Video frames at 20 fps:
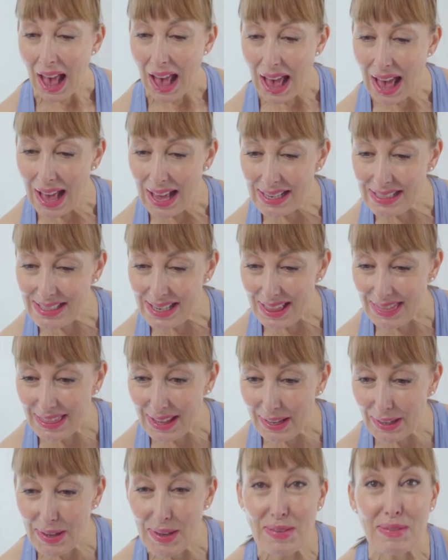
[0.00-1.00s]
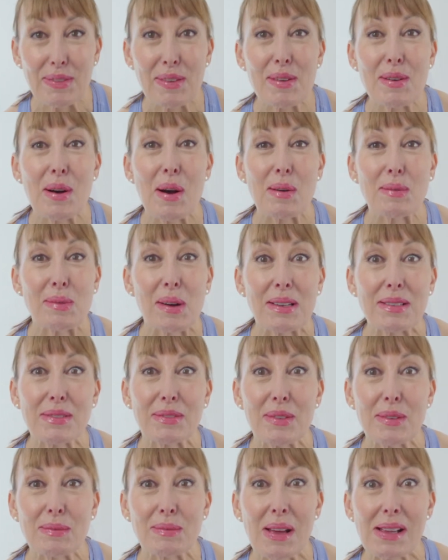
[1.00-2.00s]
and thank you for your
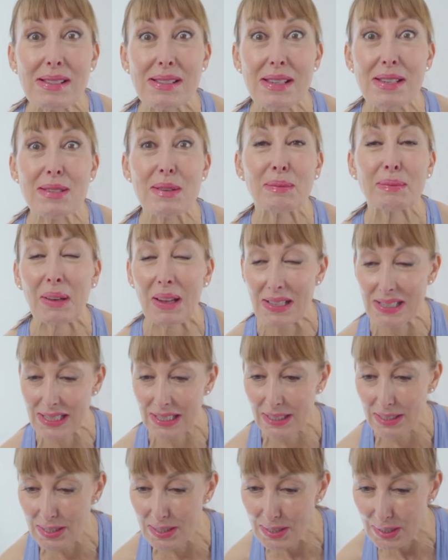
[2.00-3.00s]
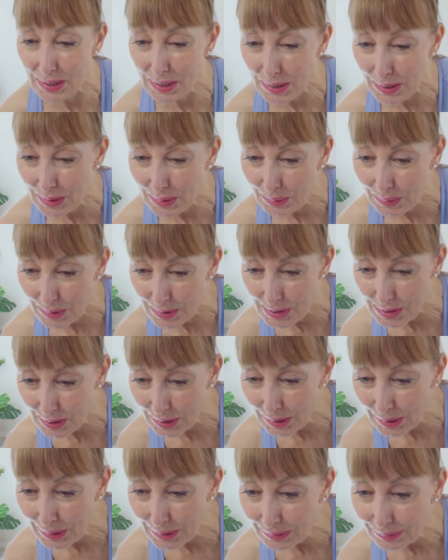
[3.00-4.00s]
wonderful message. Blessings to you
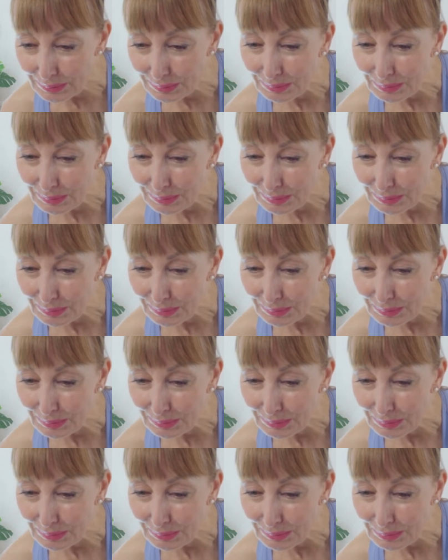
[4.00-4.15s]
too.